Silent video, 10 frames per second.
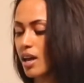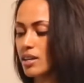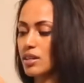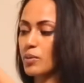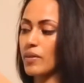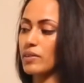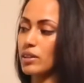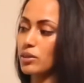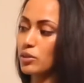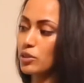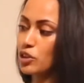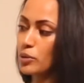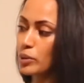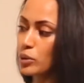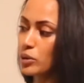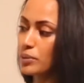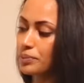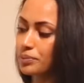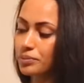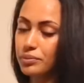So we have a little newborn
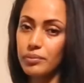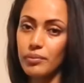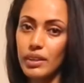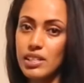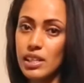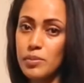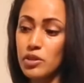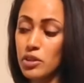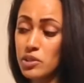sleep suit,